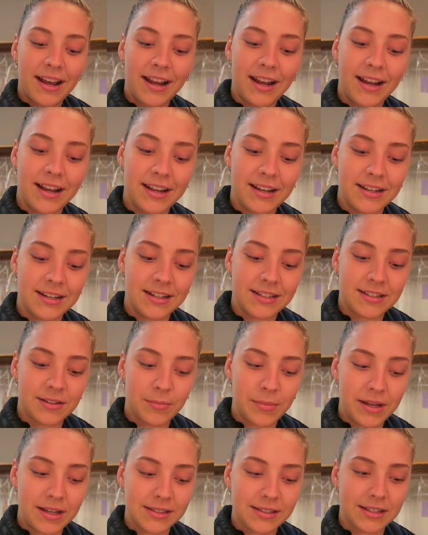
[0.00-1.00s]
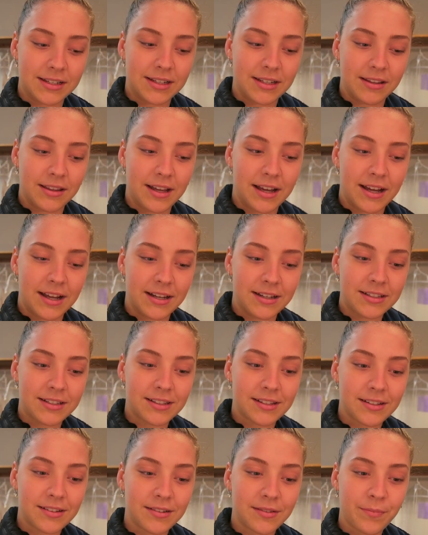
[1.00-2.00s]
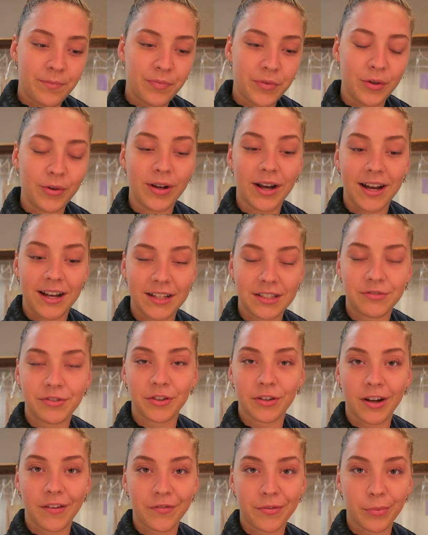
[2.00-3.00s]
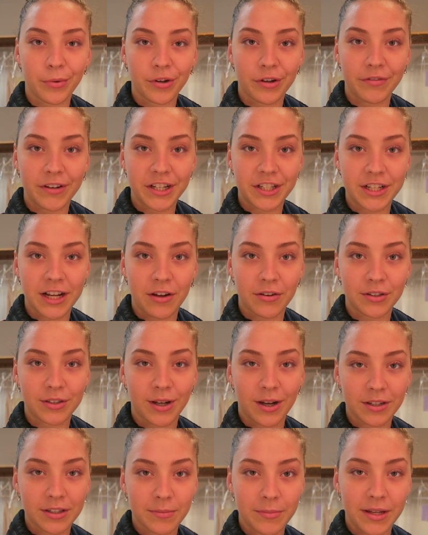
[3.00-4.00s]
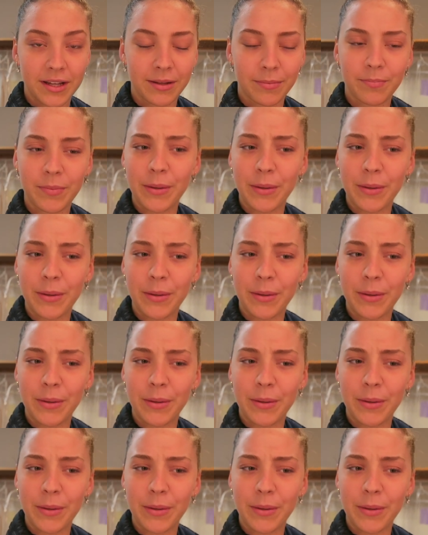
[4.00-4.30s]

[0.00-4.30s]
And it's amazing that you guys feel comfortable to reach out and talk to me.